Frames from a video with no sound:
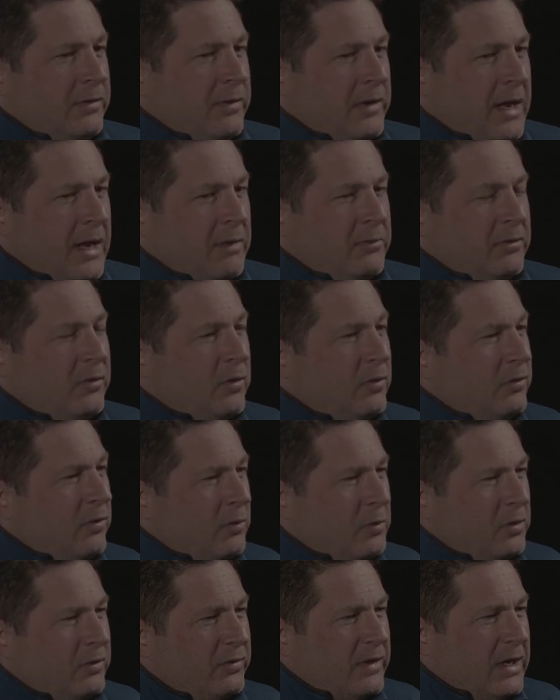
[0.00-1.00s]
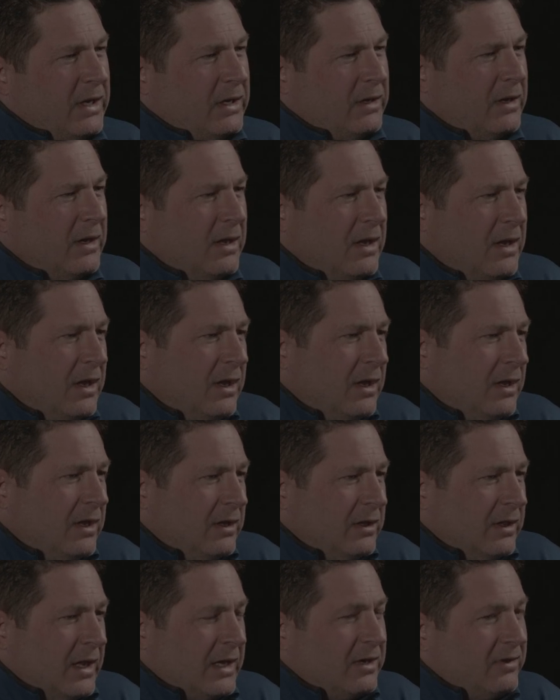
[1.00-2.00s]
nothing happened so it was almost like
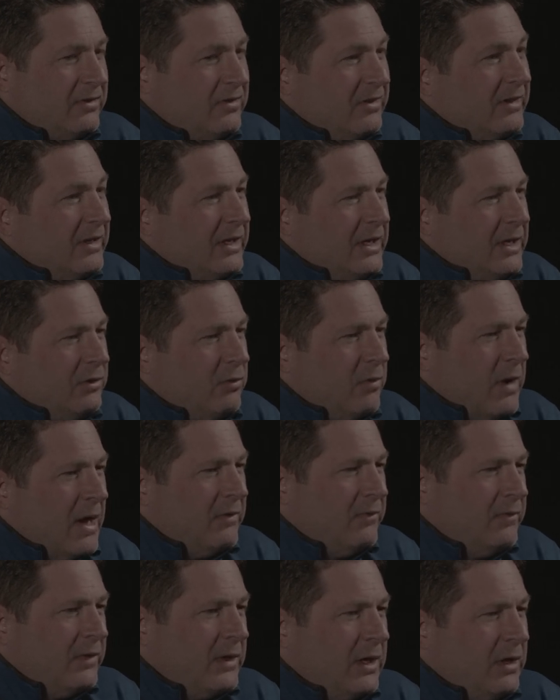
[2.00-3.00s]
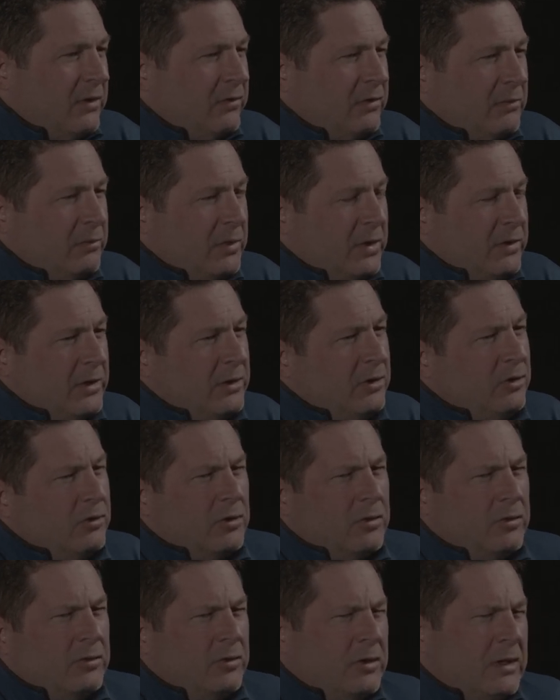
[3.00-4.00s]
like a delayed gratification. But then
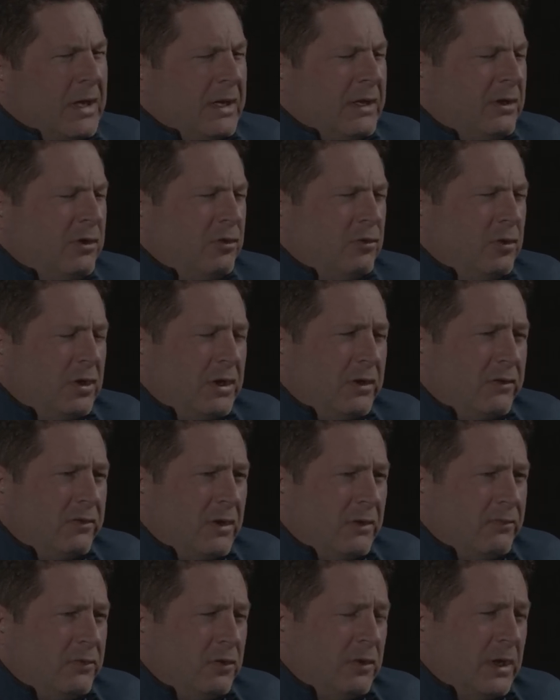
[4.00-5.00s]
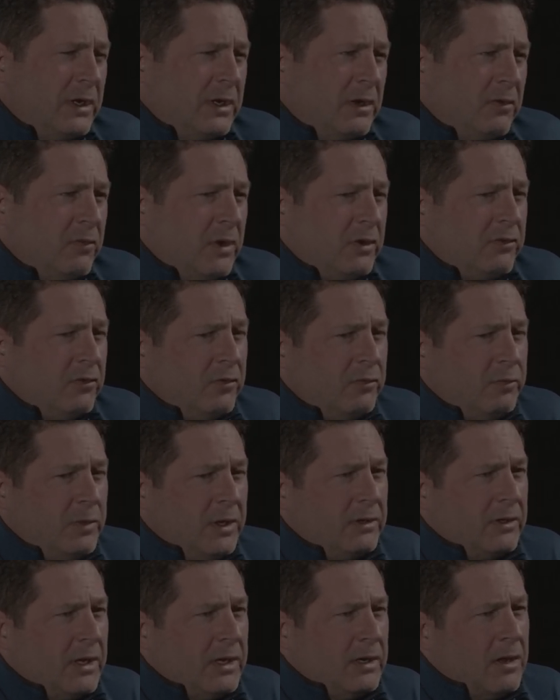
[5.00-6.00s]
you know, like you look at stuff too, like in
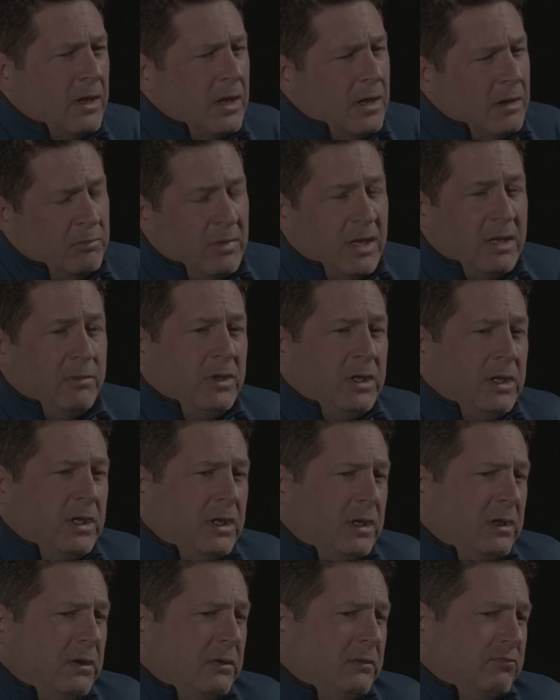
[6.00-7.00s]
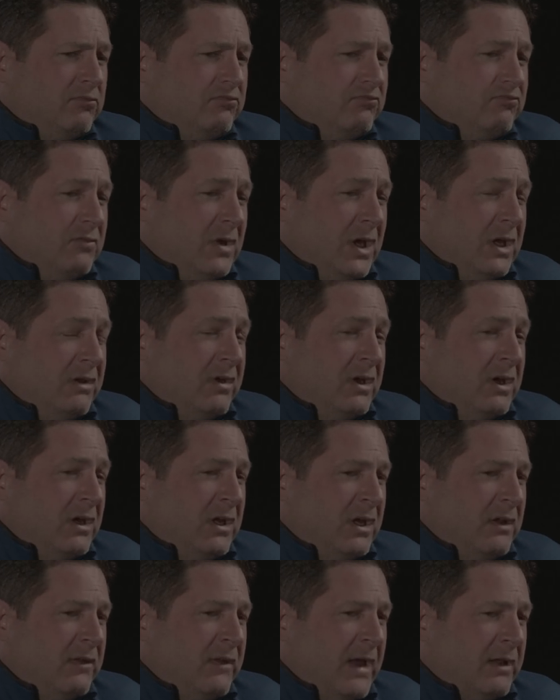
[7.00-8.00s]
retrospect, like maybe it
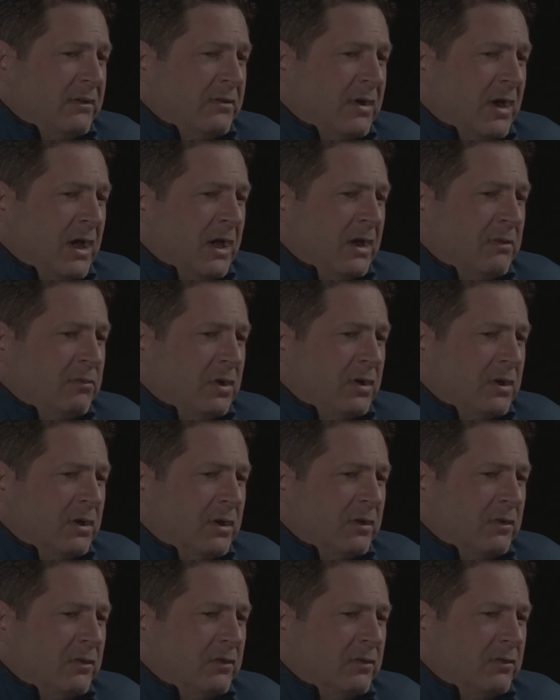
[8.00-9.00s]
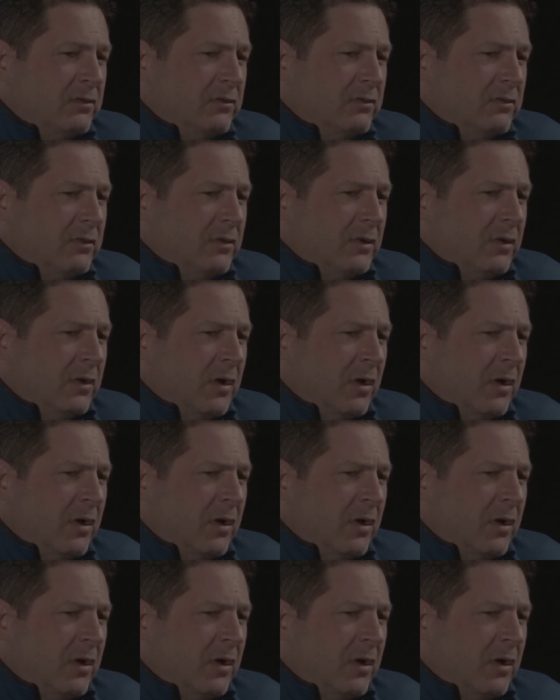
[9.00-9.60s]
didn't hit that time because